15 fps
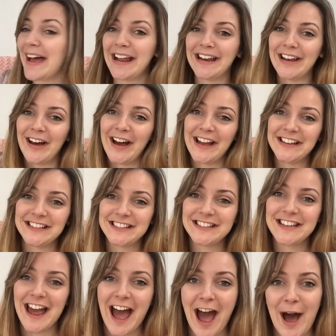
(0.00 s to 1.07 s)
airlines
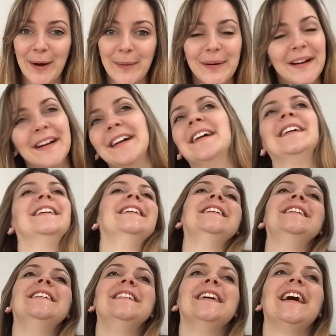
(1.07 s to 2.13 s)
now.
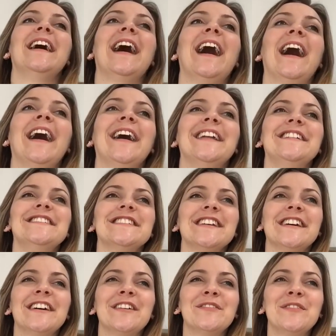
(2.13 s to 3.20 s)
And
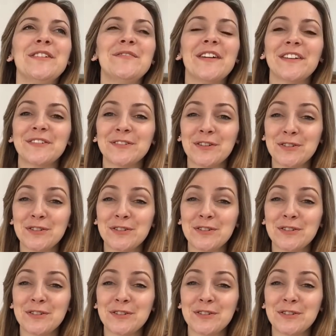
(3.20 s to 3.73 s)
uh, we went on